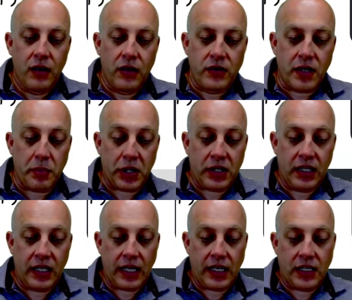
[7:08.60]
Typically,
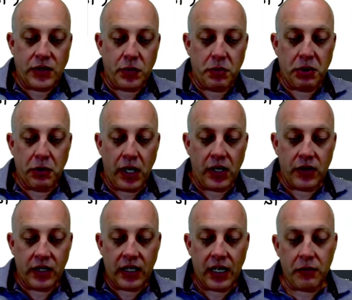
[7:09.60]
Kh will be greater than
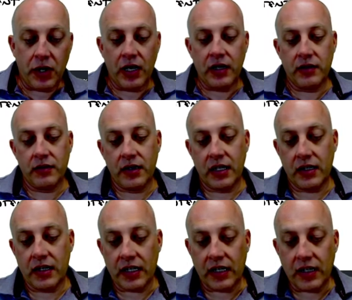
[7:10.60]
Ky, and in
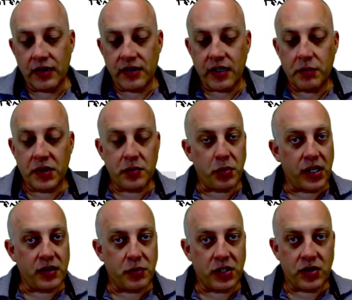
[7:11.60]
that case, some
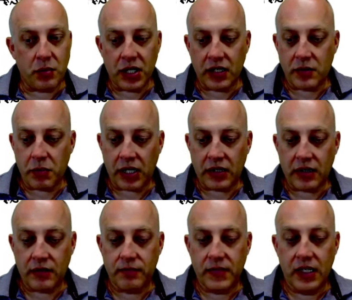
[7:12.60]
displacement should be expected.
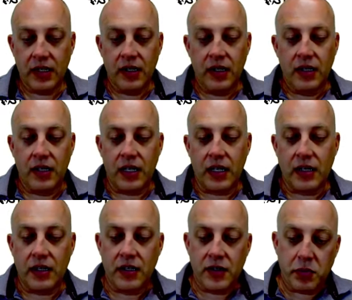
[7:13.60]
And
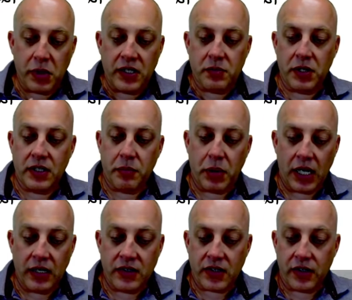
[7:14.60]
the displacement
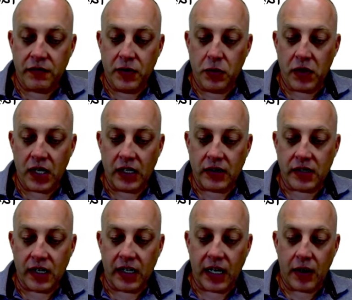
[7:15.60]
depends on a few things,
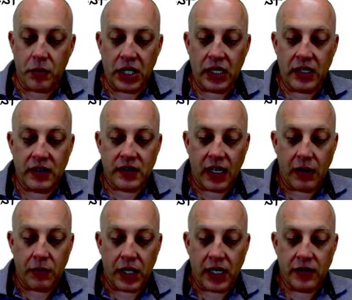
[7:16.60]
like how big is Ky
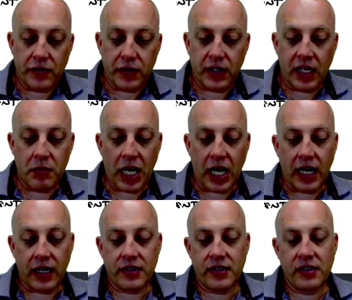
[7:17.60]
over
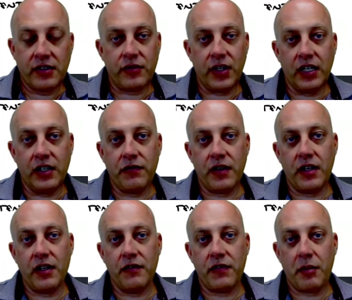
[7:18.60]
Kmax, right?
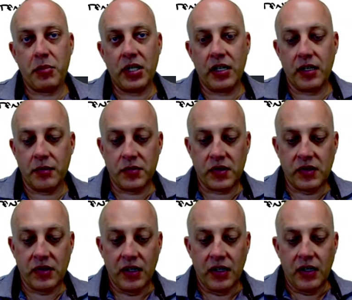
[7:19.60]
If that becomes
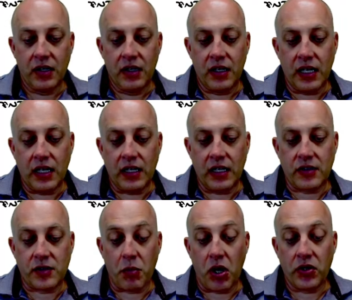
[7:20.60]
a
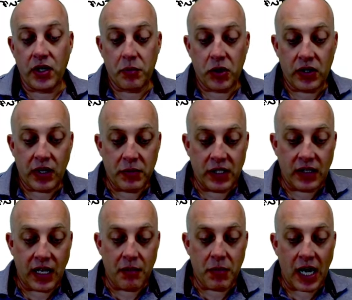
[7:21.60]
small number, that means
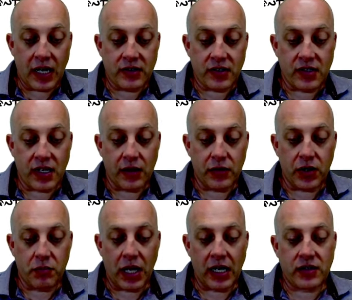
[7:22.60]
Kmax is now your
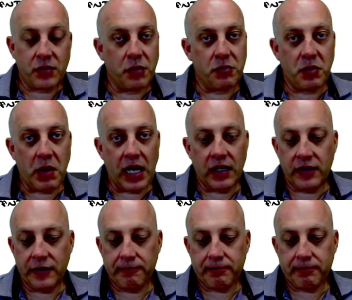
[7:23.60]
maximum demand.